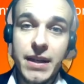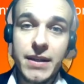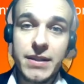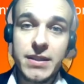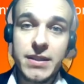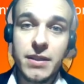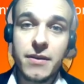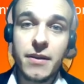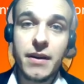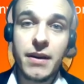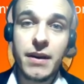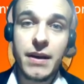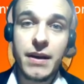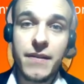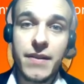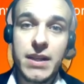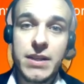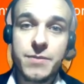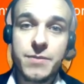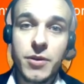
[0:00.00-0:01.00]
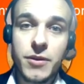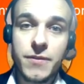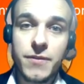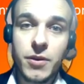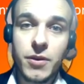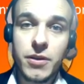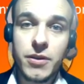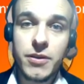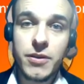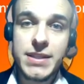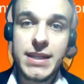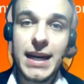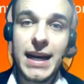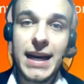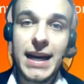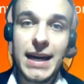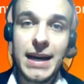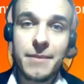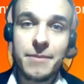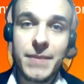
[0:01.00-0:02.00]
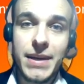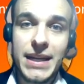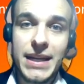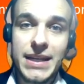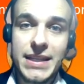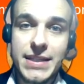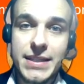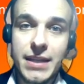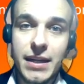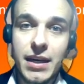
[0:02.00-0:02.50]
So these portfolios are based